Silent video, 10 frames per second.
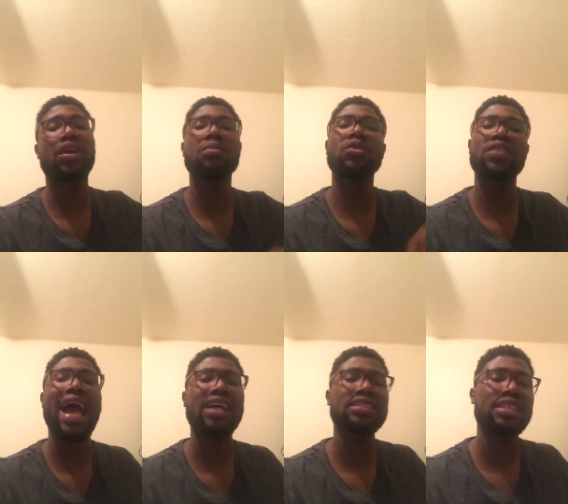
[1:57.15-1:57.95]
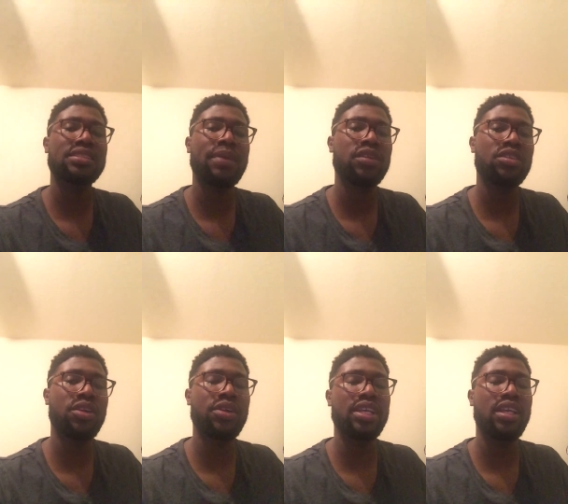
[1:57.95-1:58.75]
to move the axis about
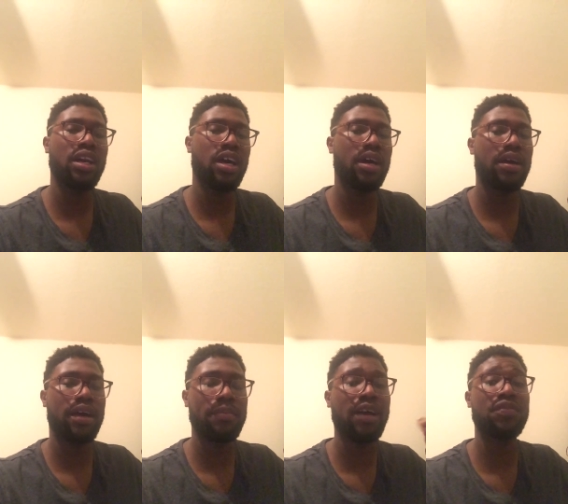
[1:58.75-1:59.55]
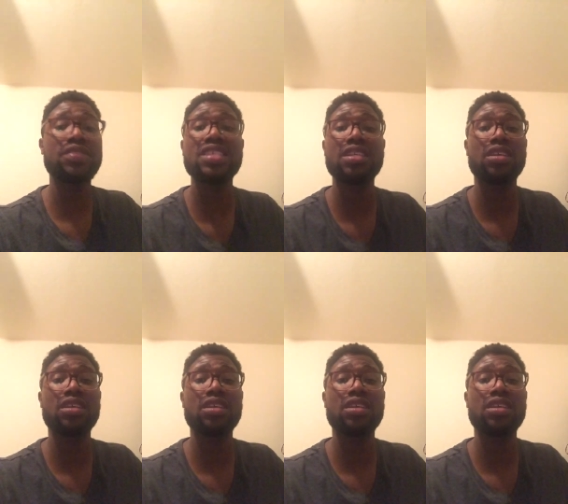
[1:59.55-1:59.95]
15